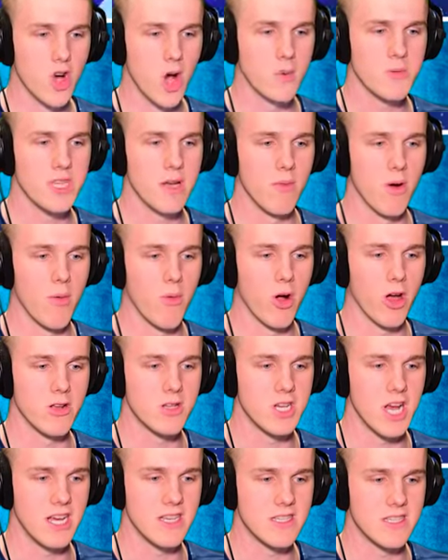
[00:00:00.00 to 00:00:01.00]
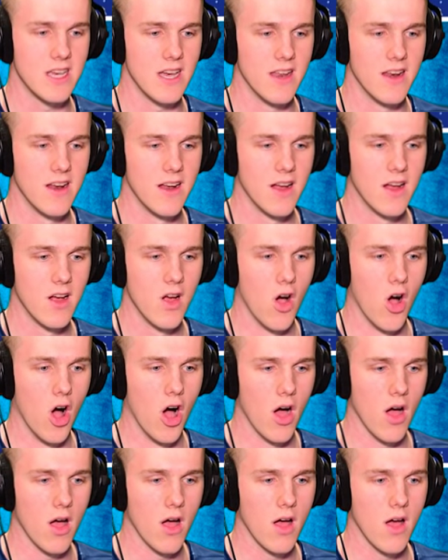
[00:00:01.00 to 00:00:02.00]
drop somewhere. We'll go chase it.
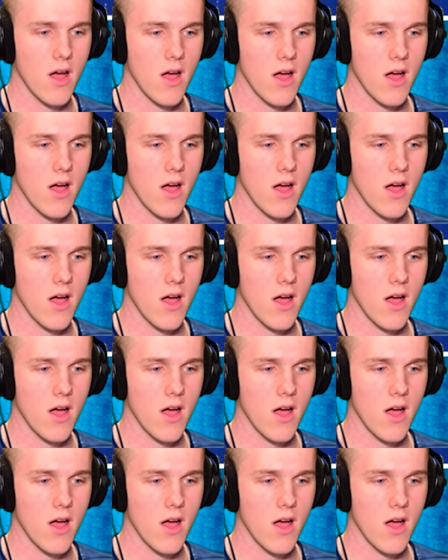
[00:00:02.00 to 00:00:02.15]
Oh.